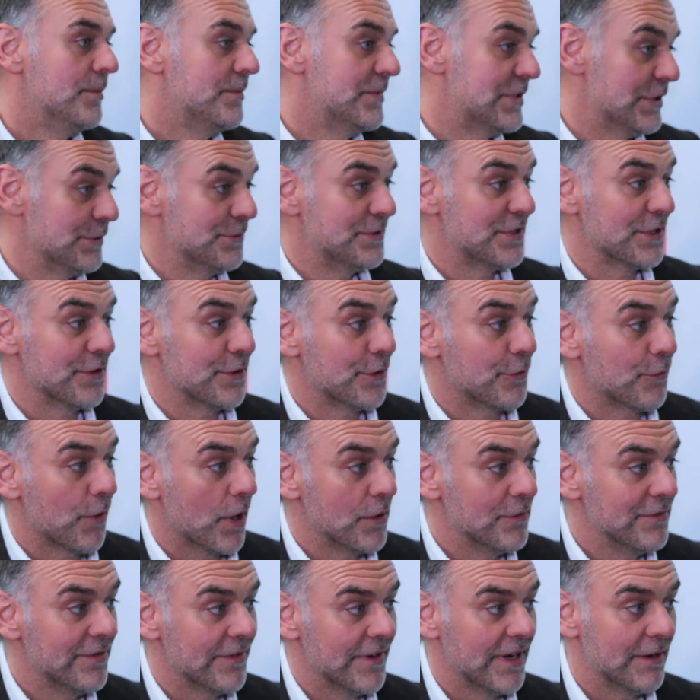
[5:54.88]
due to the
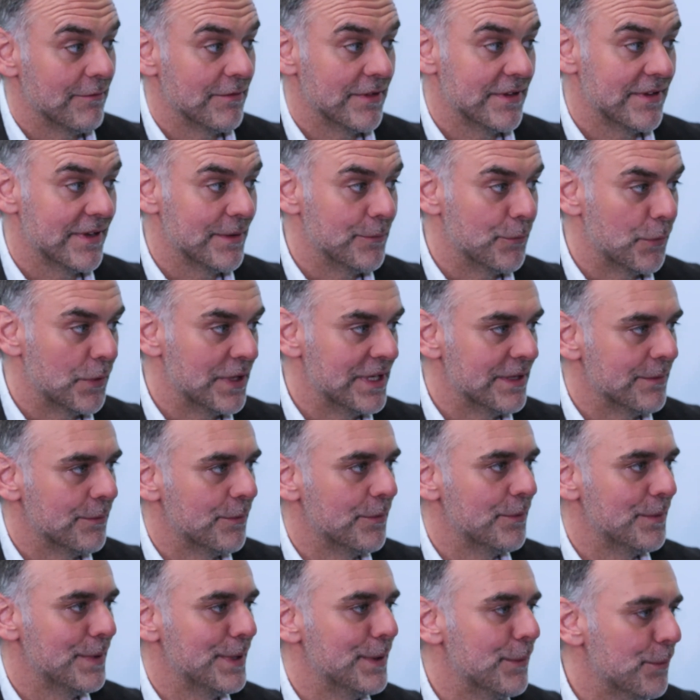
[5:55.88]
growth and everything,
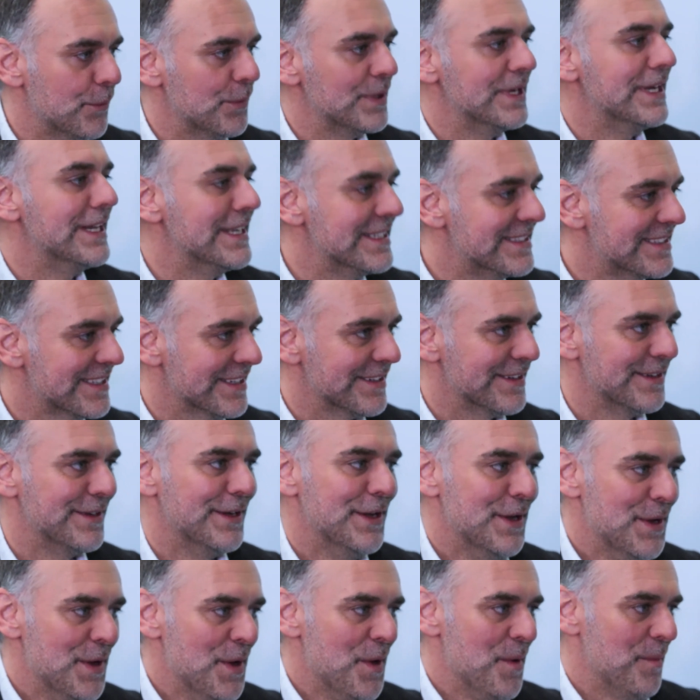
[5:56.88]
we need to
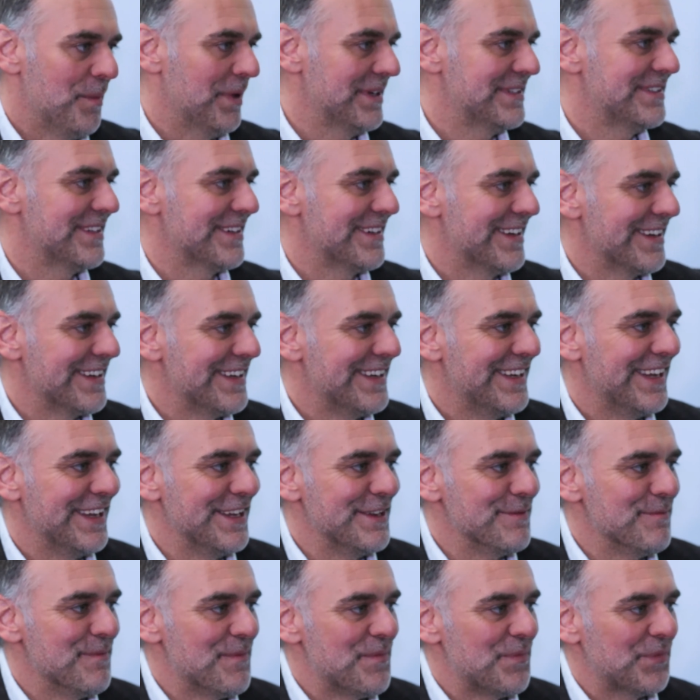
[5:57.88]
basically
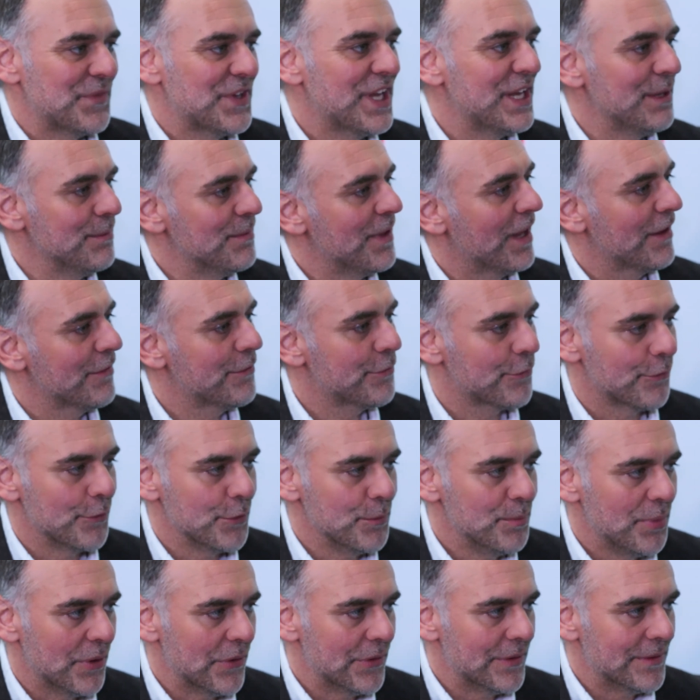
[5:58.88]
keep that
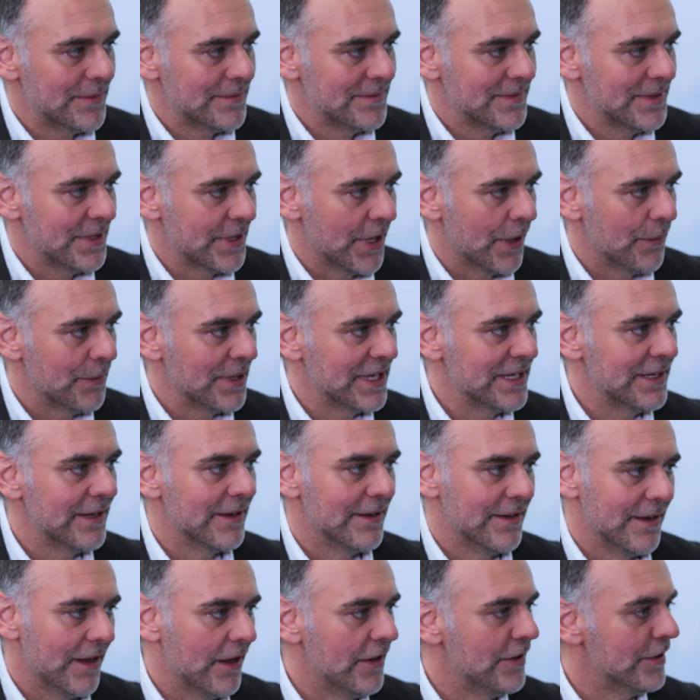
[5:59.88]
throughput going
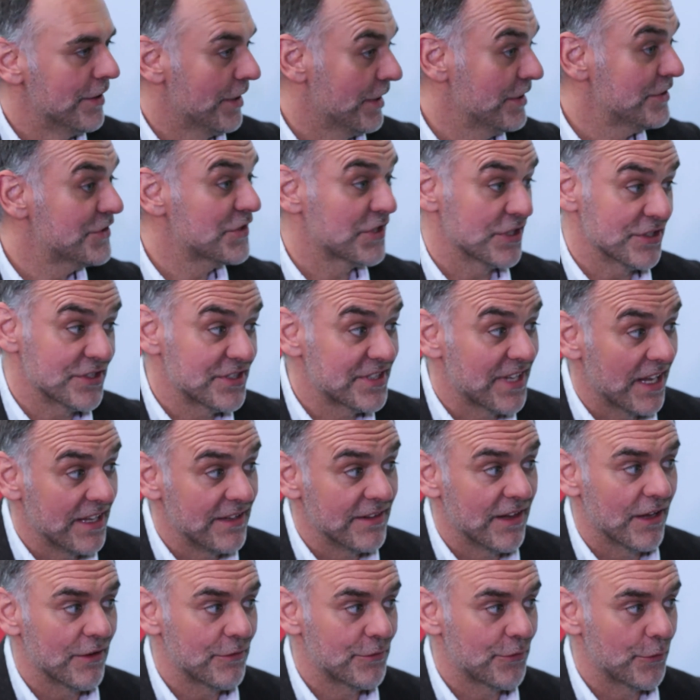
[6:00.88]
and sustain
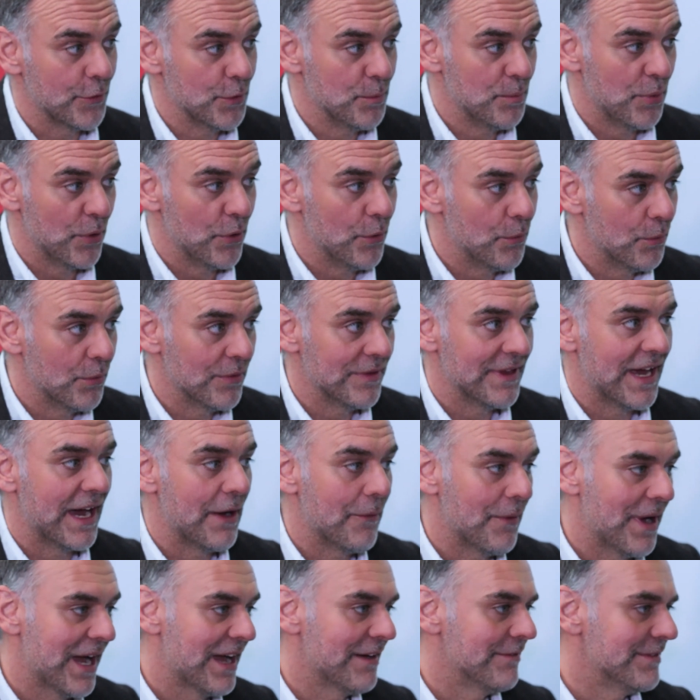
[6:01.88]
that throughput
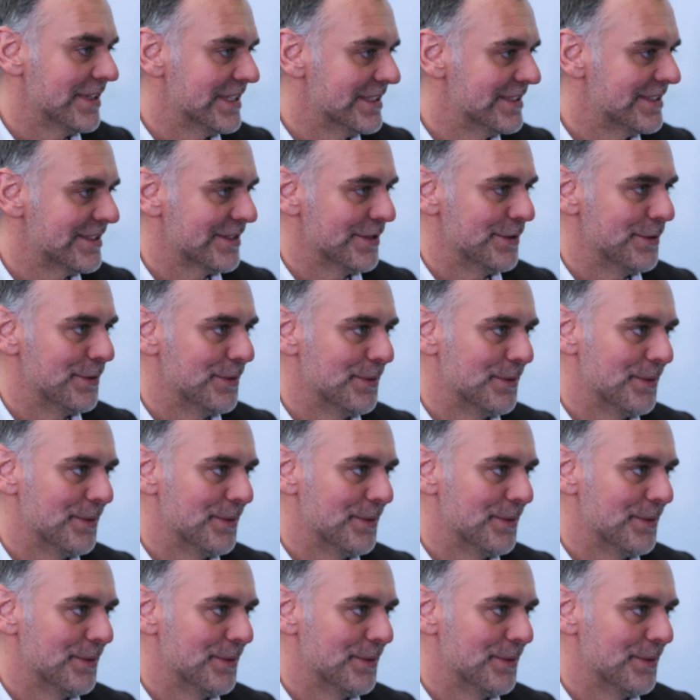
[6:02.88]
without having to